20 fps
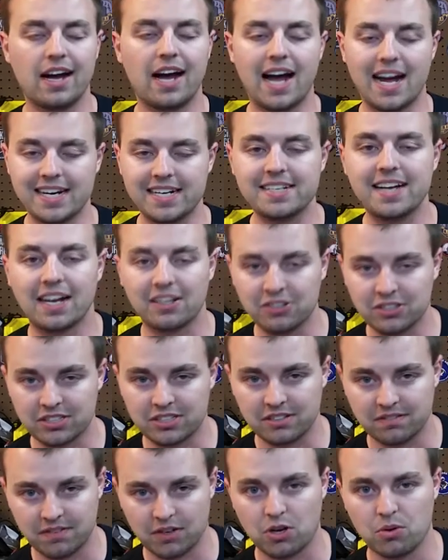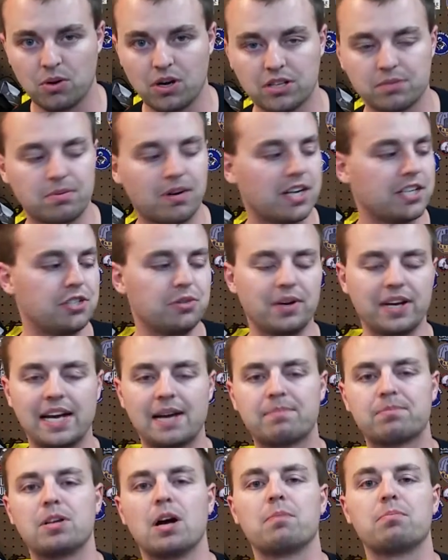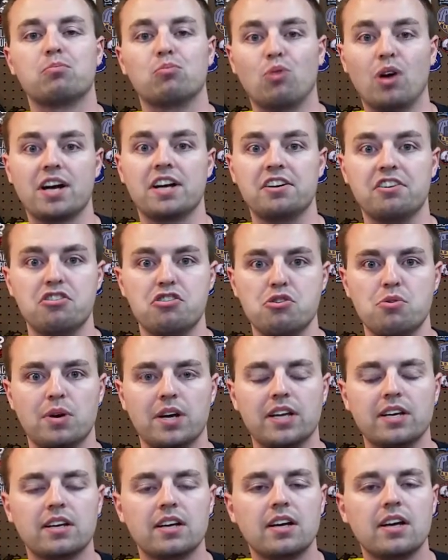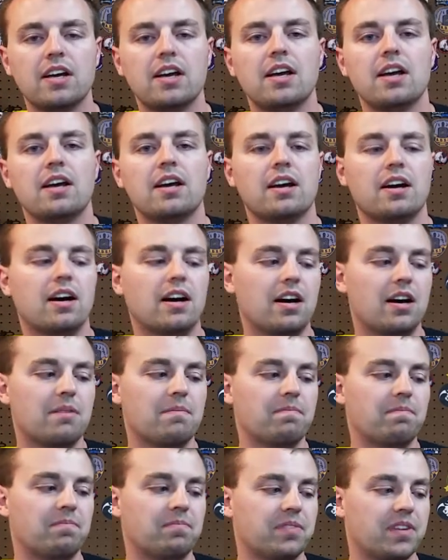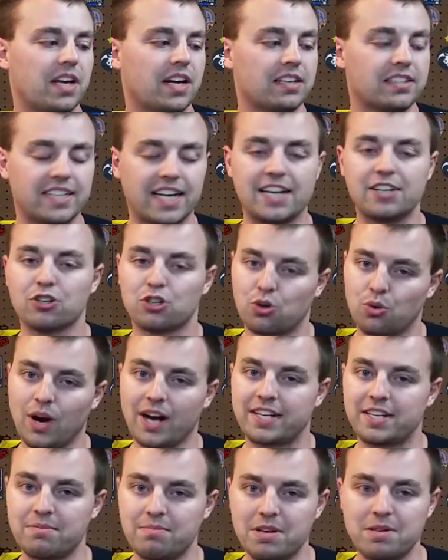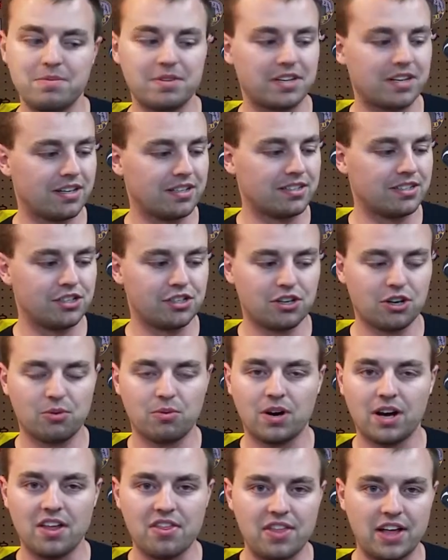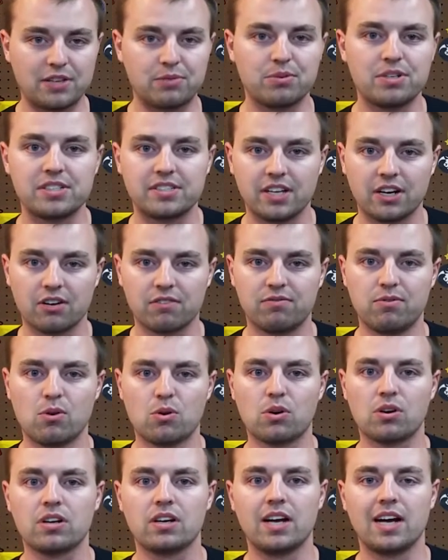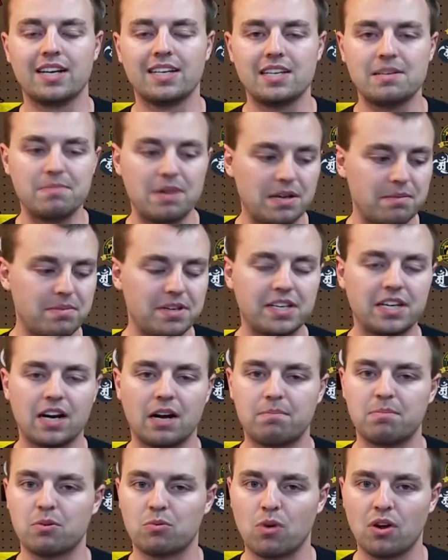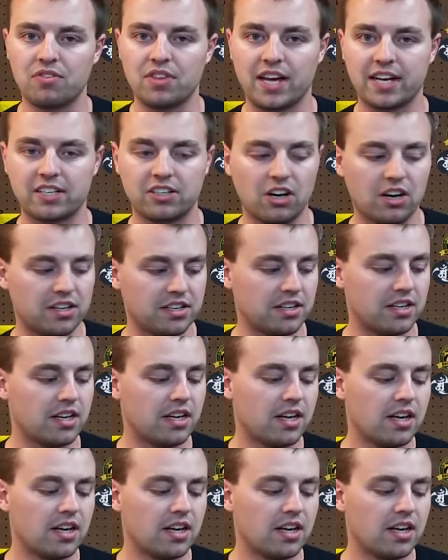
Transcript: I did not listen very well. I was probably too amped up, ready to do it. And Daniel corrected me because, you know what, that's what he's there for, and he made me get up and run that gun.